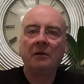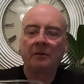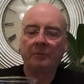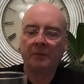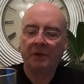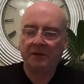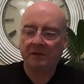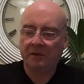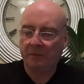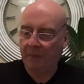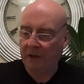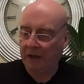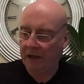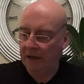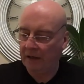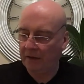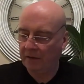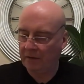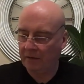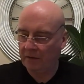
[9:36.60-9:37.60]
bits of
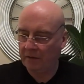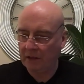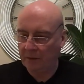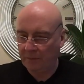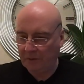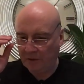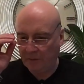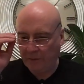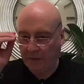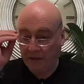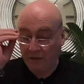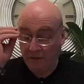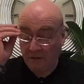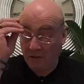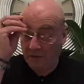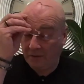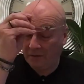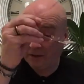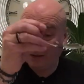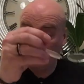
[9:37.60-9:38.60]
pie. Take my specs
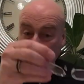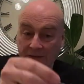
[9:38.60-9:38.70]
off.